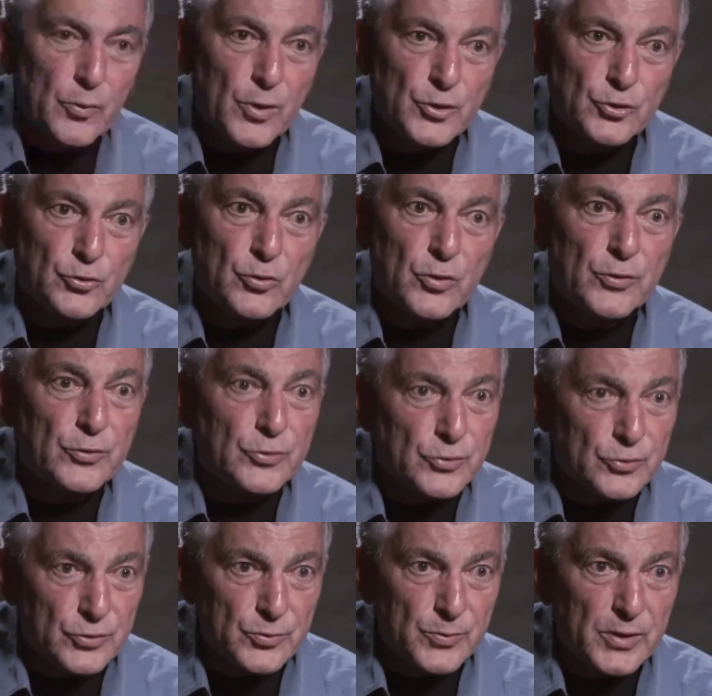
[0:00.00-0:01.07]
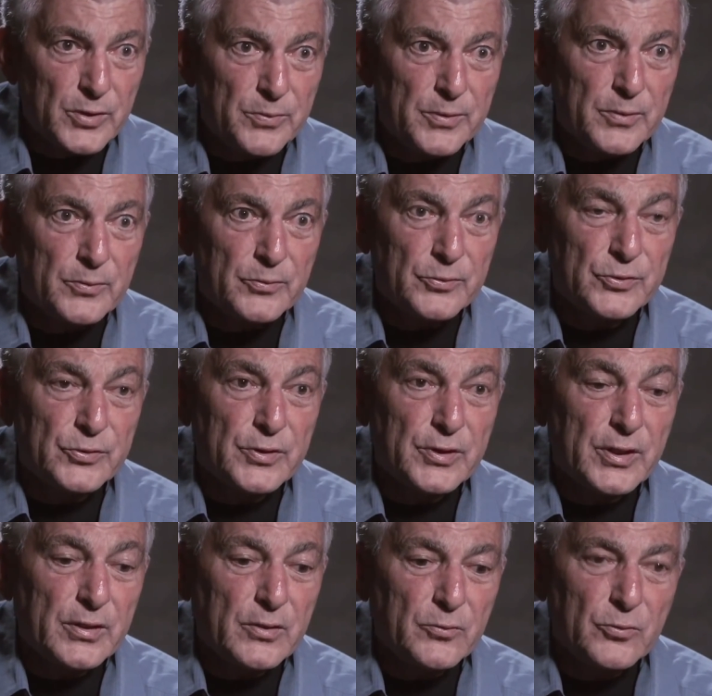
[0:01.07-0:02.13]
We want you to go out there and shoot as many people as you
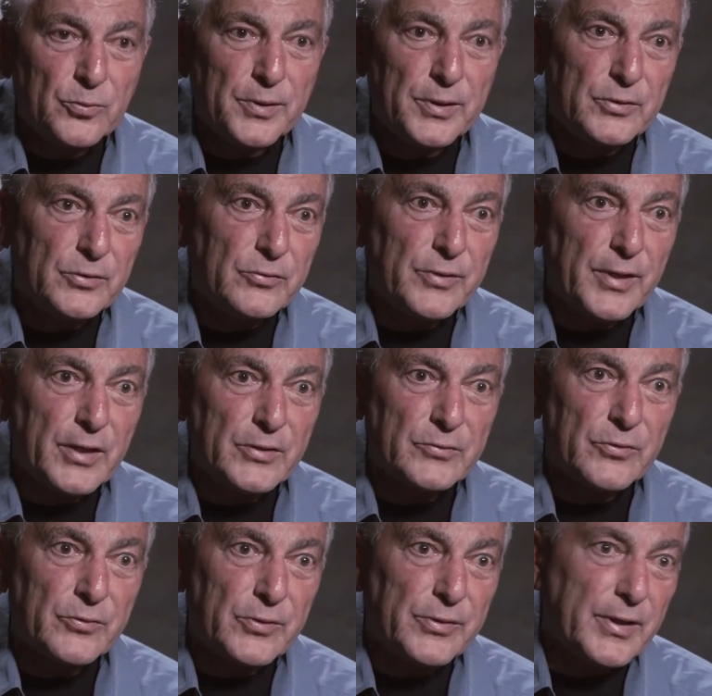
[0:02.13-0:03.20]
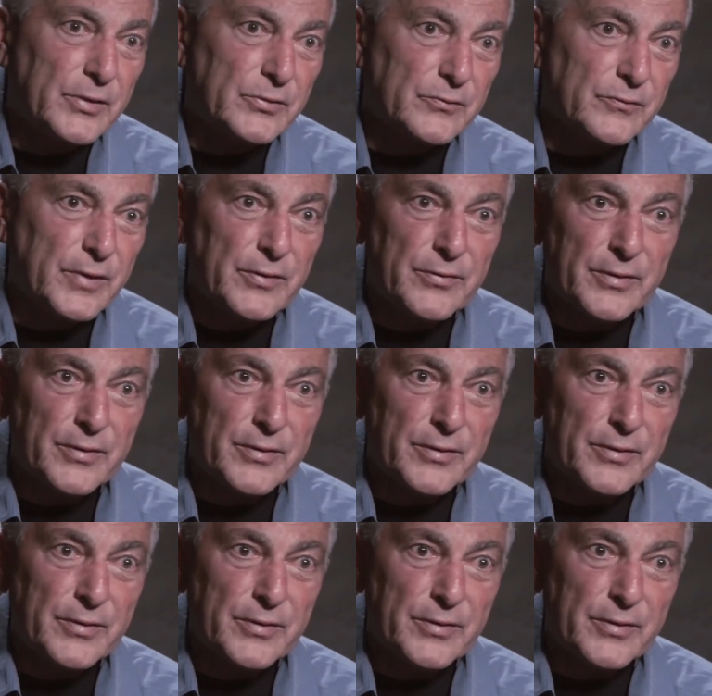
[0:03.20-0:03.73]
can, and we'll pay $2,000, $3,000,